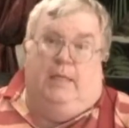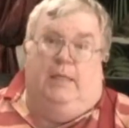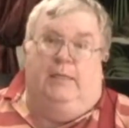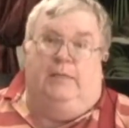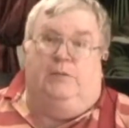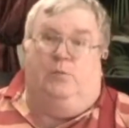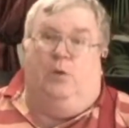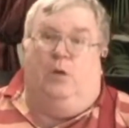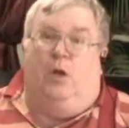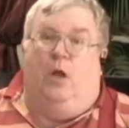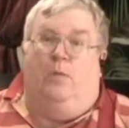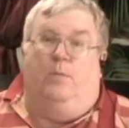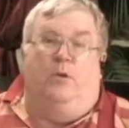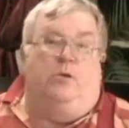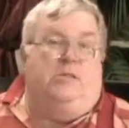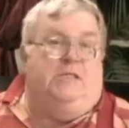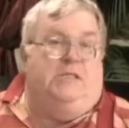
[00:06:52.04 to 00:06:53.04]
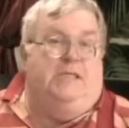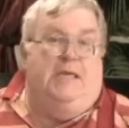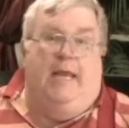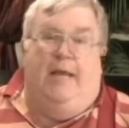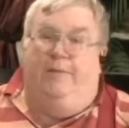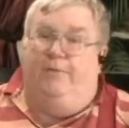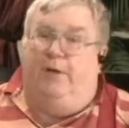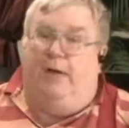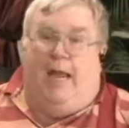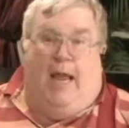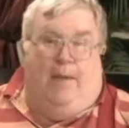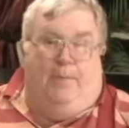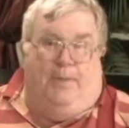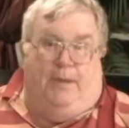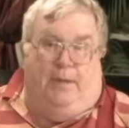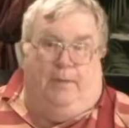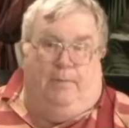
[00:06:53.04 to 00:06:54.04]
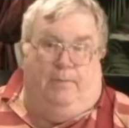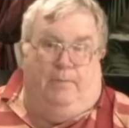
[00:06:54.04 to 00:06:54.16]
This will almost never happen,